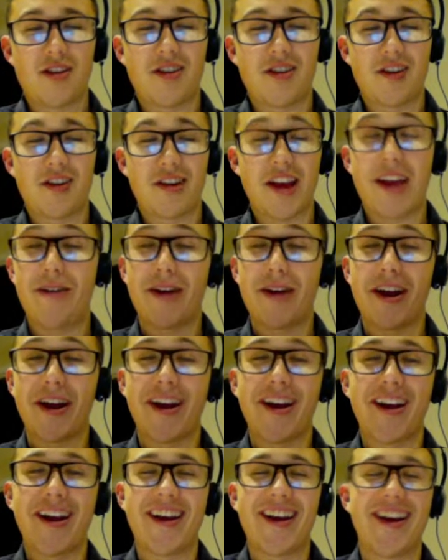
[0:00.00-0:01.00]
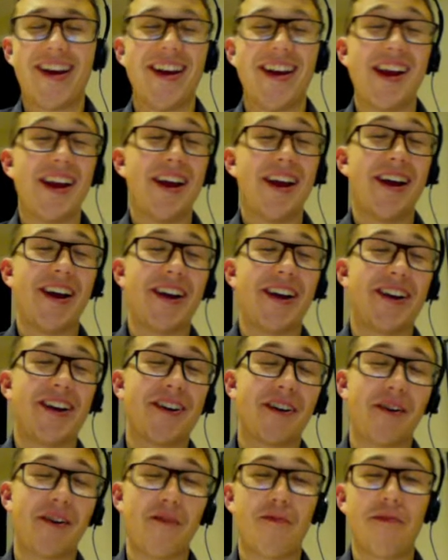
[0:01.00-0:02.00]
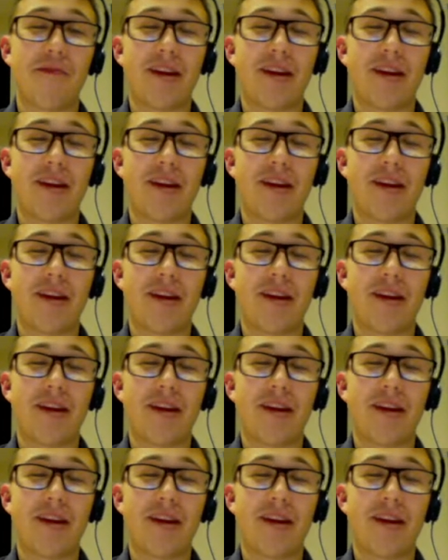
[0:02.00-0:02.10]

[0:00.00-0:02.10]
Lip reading: Anyway, got